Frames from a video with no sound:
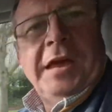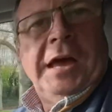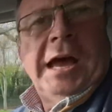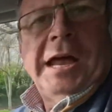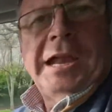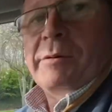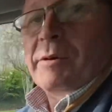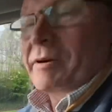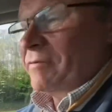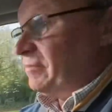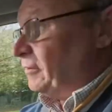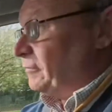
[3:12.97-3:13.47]

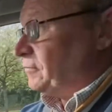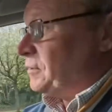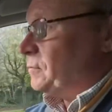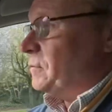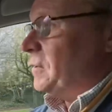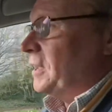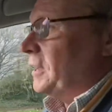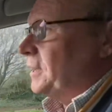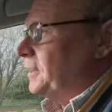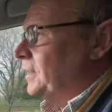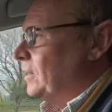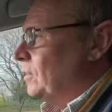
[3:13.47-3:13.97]
Anyway, 50
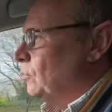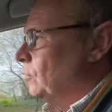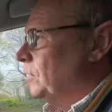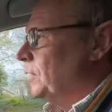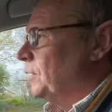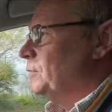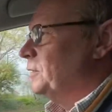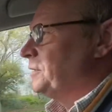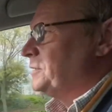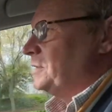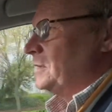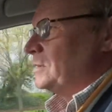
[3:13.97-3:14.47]
mile an hour
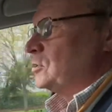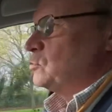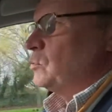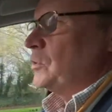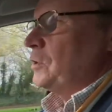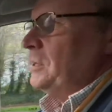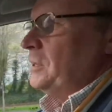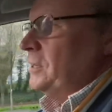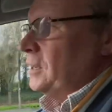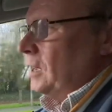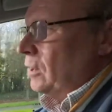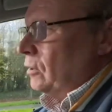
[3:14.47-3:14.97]
limit as
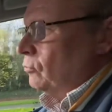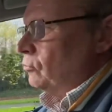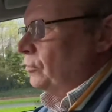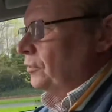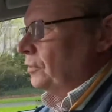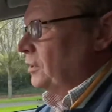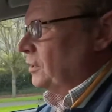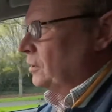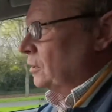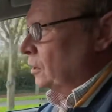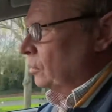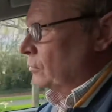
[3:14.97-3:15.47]
we
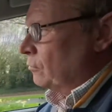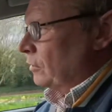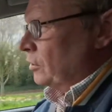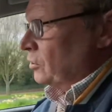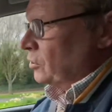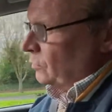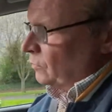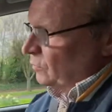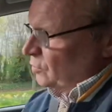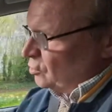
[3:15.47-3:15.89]
run into Greatham.